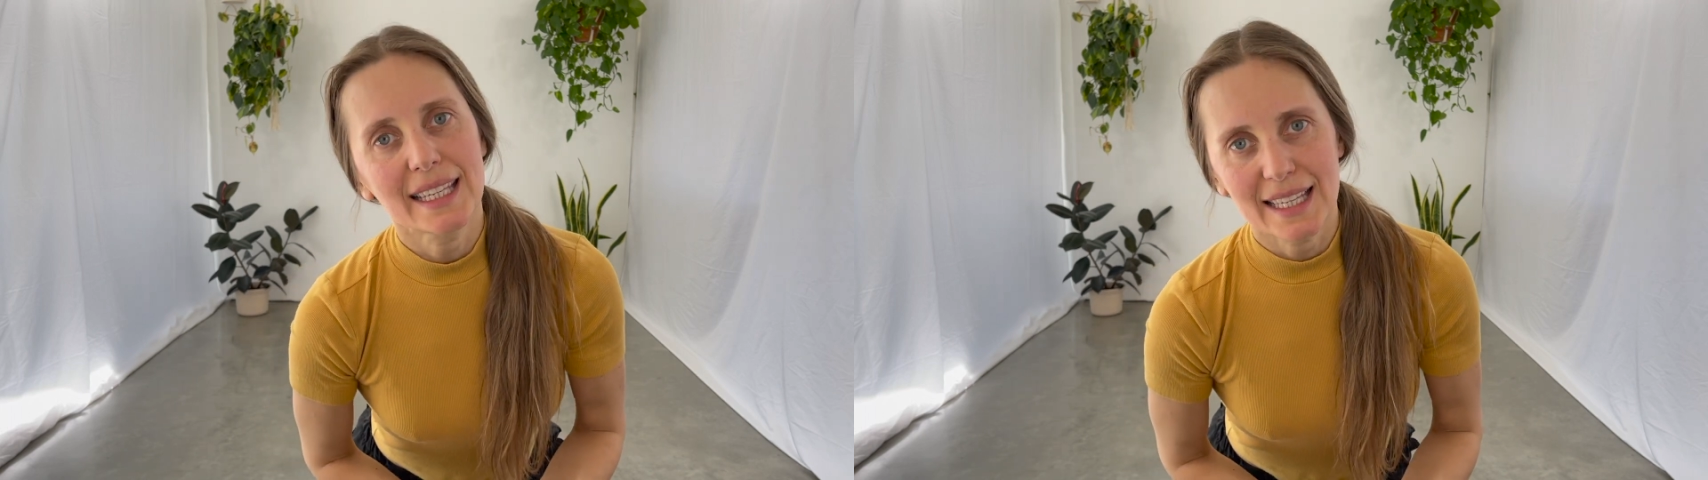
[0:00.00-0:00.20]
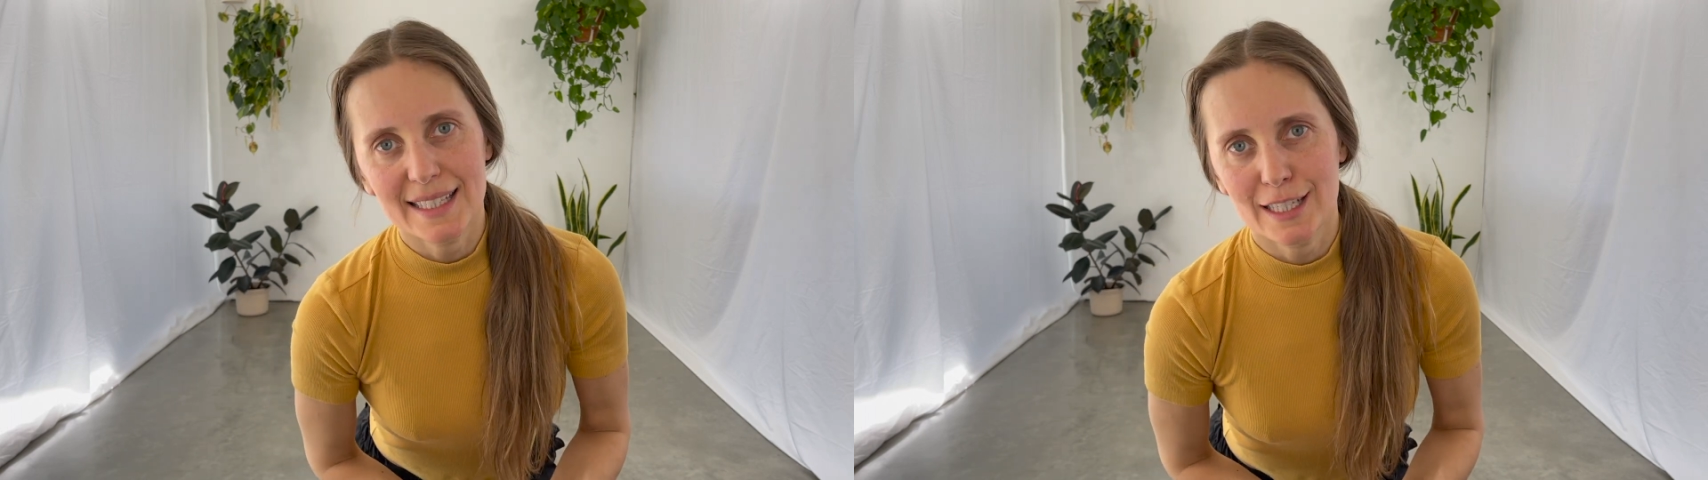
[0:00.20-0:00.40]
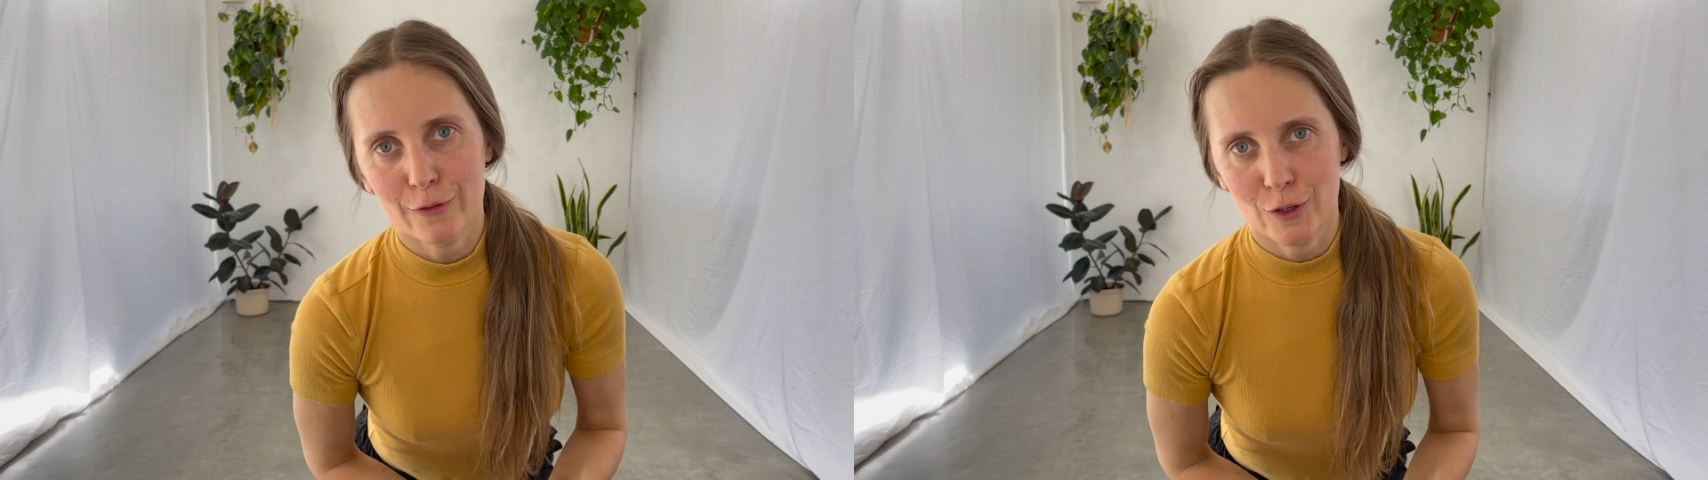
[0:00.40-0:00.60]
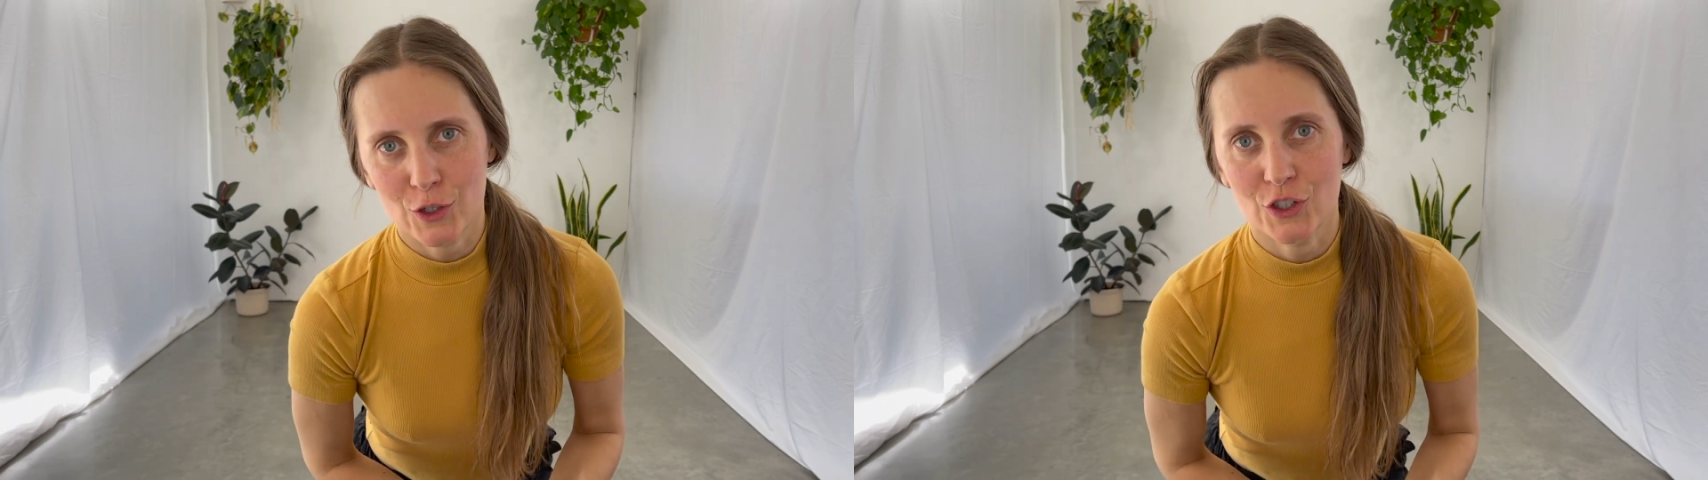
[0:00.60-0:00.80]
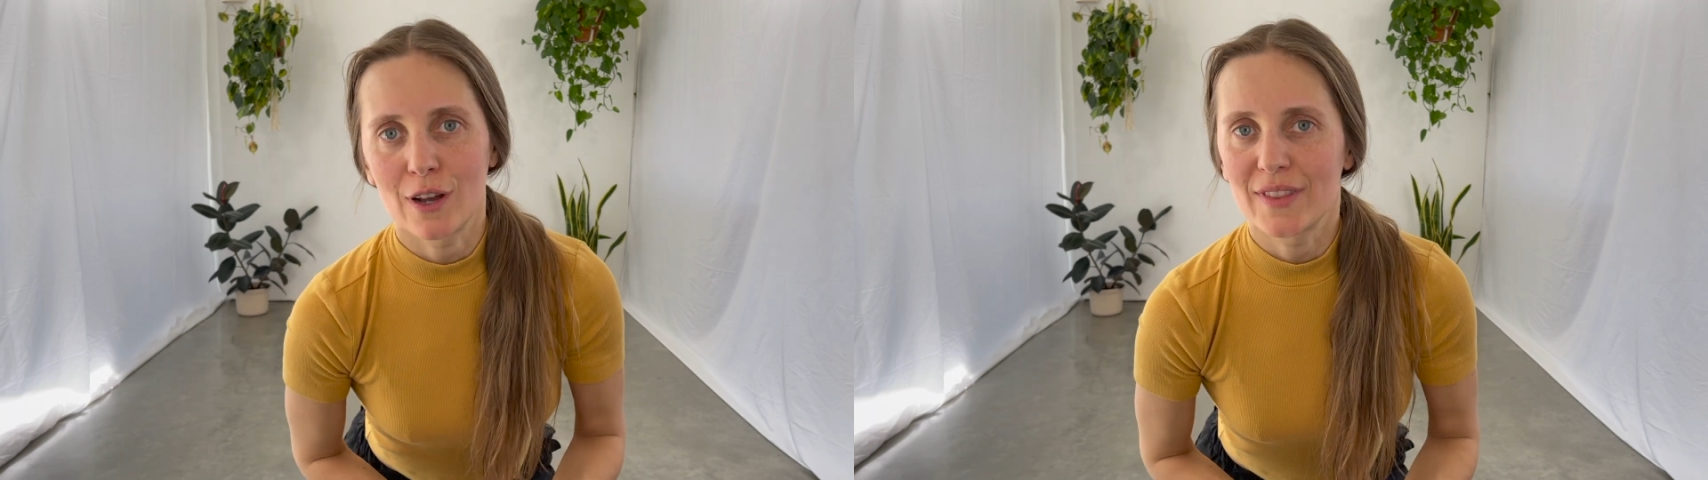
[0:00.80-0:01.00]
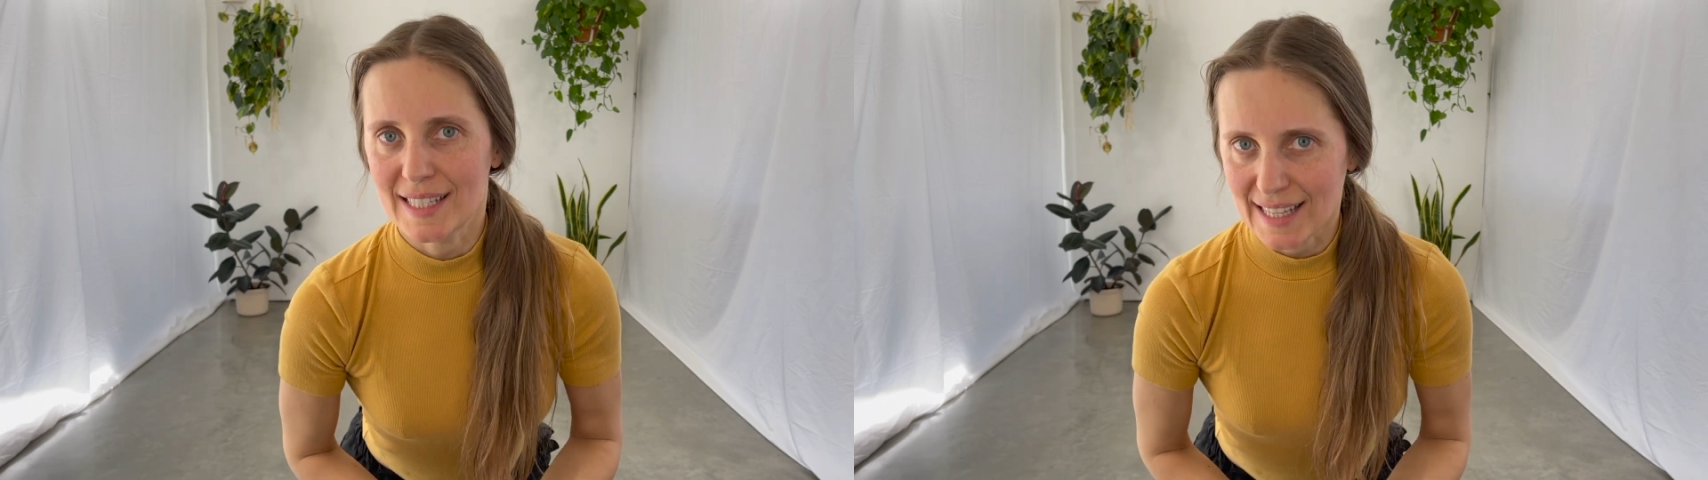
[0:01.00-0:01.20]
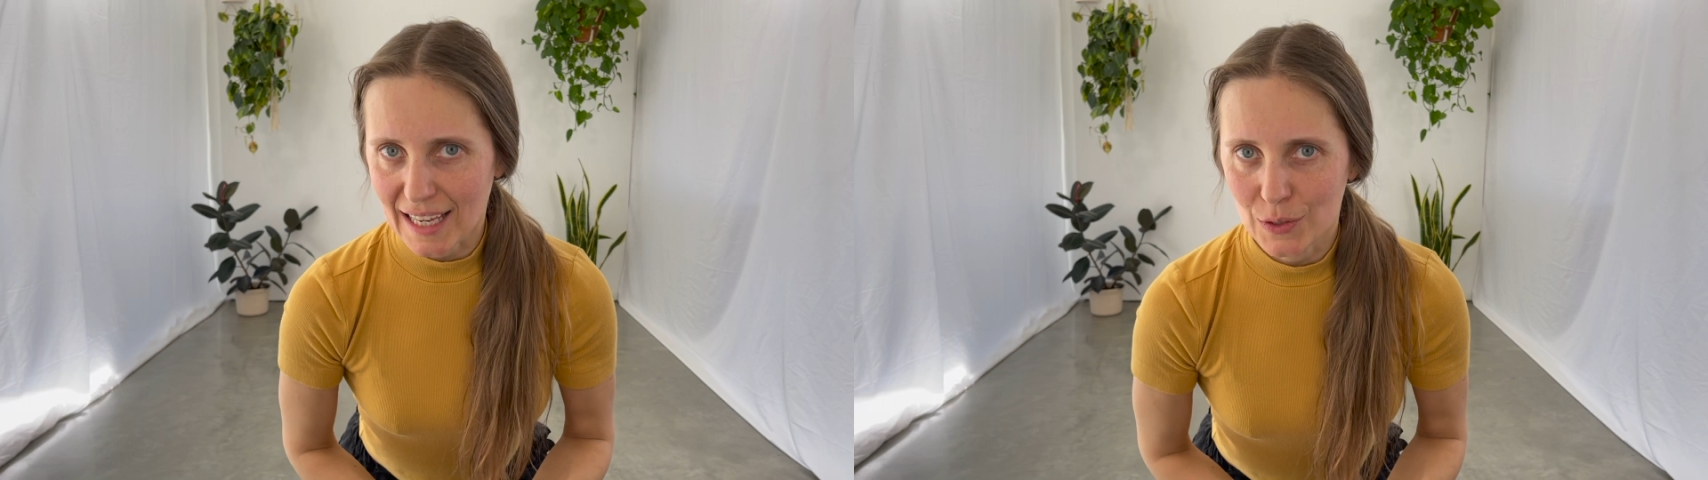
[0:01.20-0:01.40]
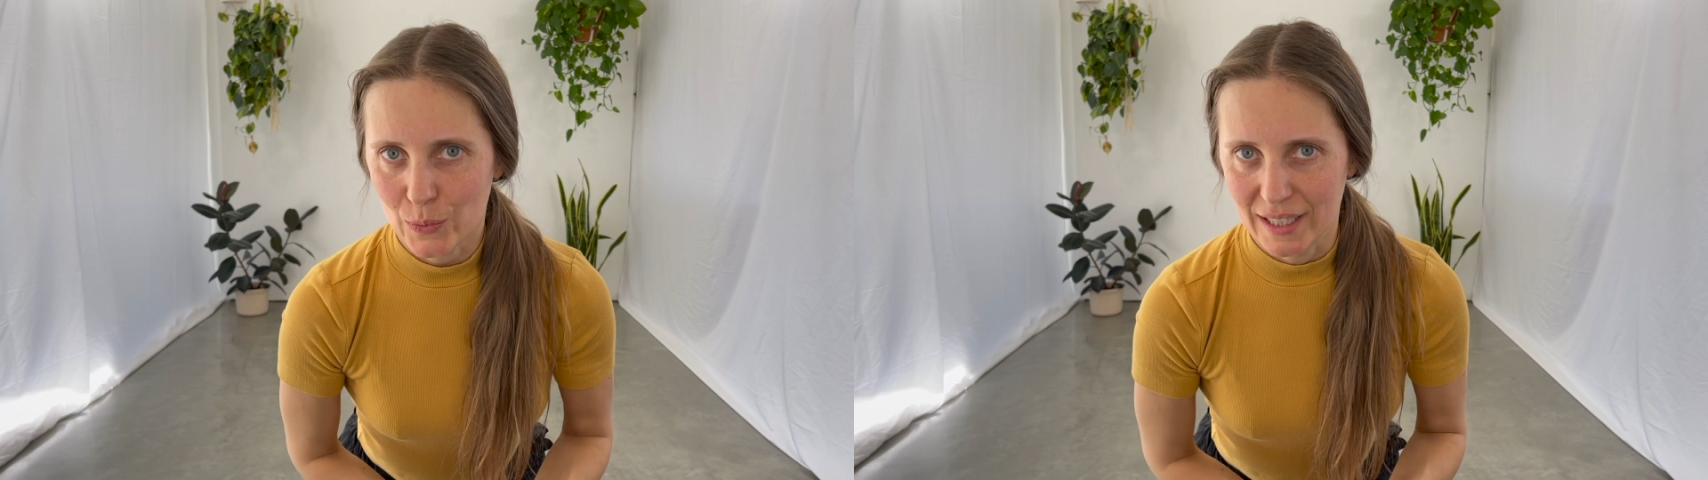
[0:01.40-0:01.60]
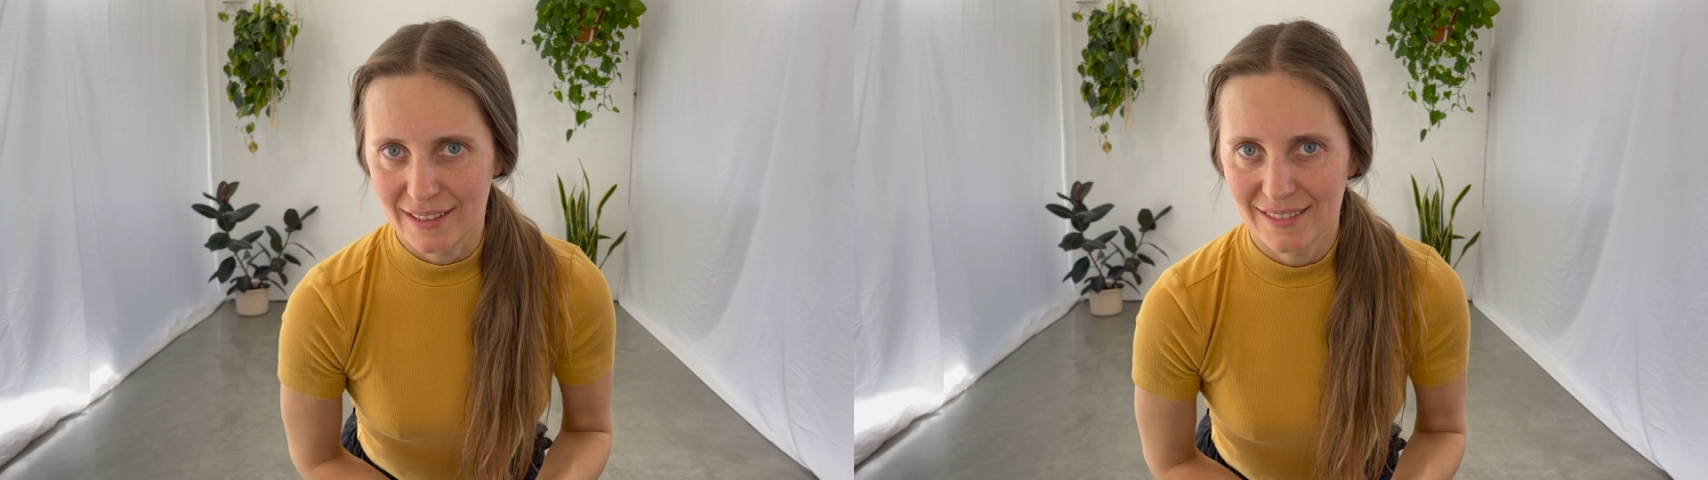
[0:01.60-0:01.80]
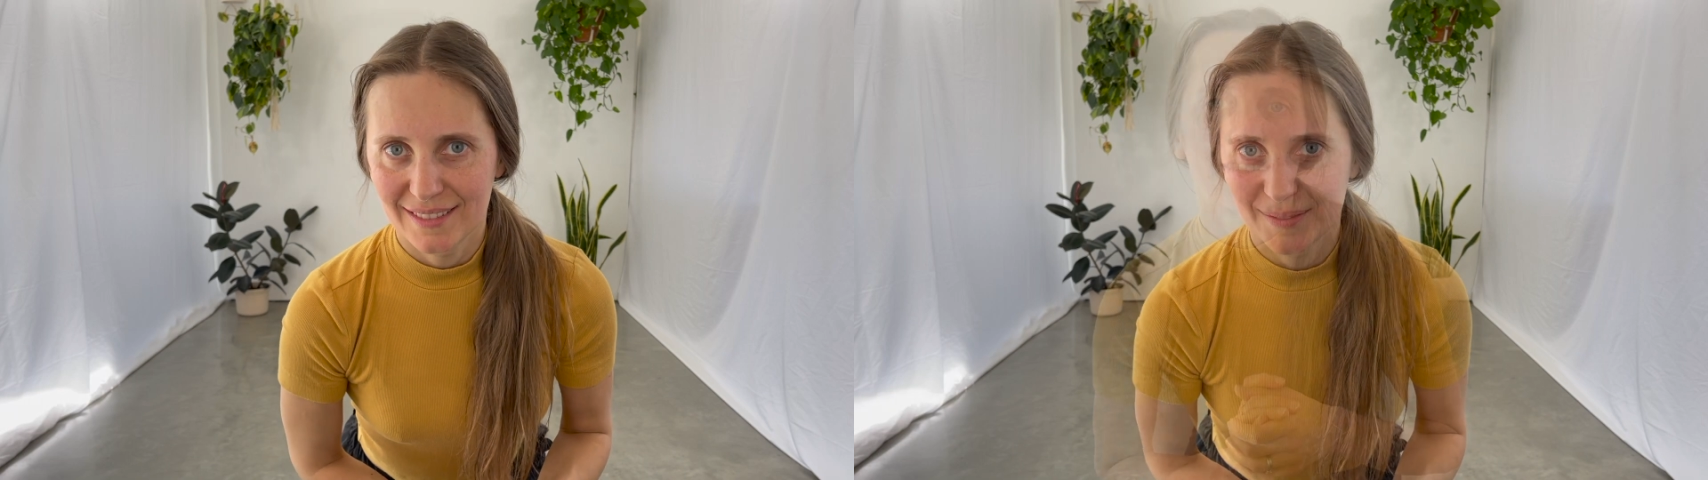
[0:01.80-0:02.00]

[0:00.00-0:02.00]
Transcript: easier version of the second one.